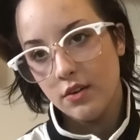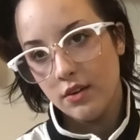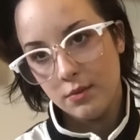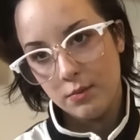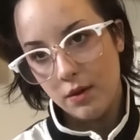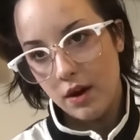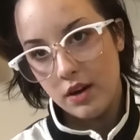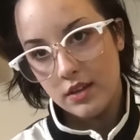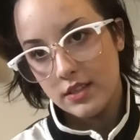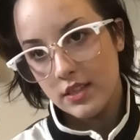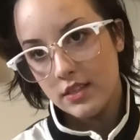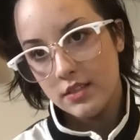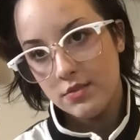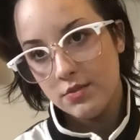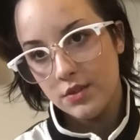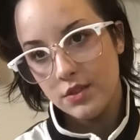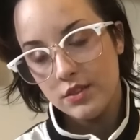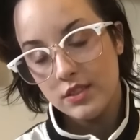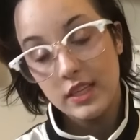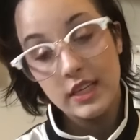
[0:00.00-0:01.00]
or
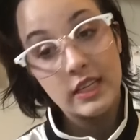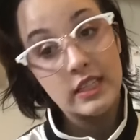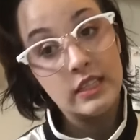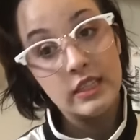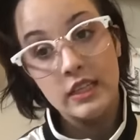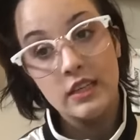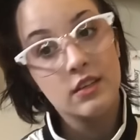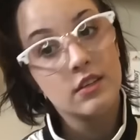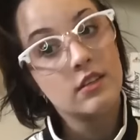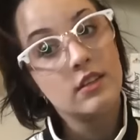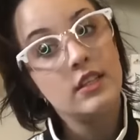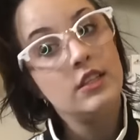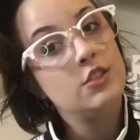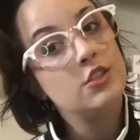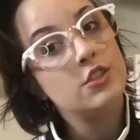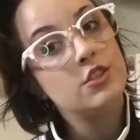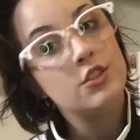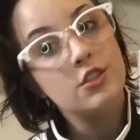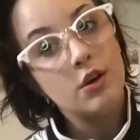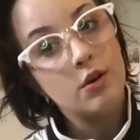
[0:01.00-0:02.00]
processed foods. Like, literally
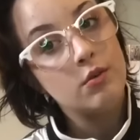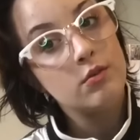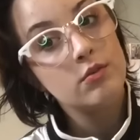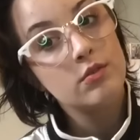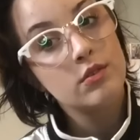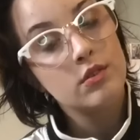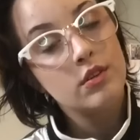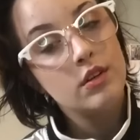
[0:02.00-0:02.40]
just don't.